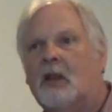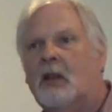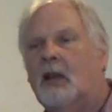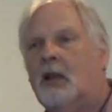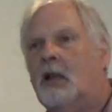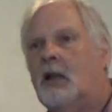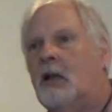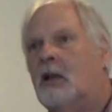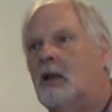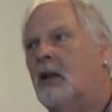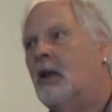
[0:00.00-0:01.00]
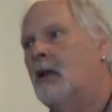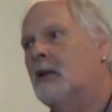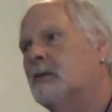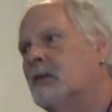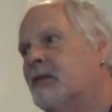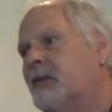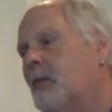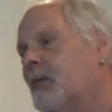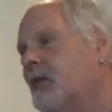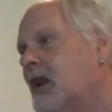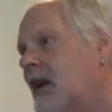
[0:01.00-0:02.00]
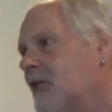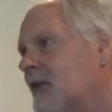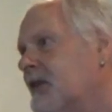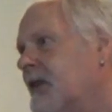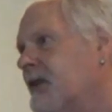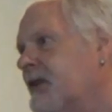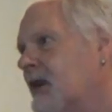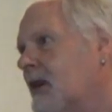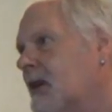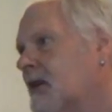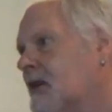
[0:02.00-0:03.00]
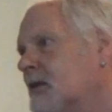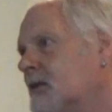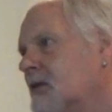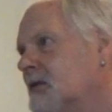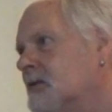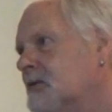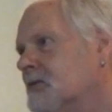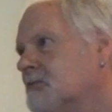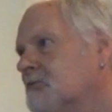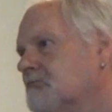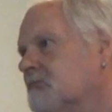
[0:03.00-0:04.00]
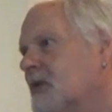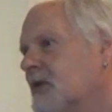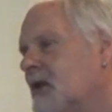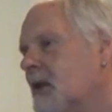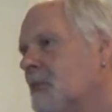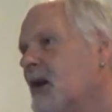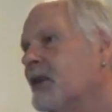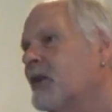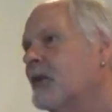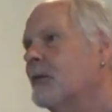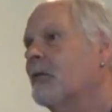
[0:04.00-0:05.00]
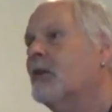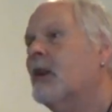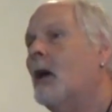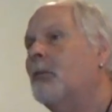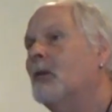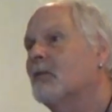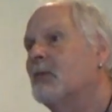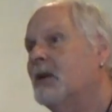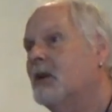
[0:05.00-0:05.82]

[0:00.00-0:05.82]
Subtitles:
and some of the characters are mixes of a couple of people.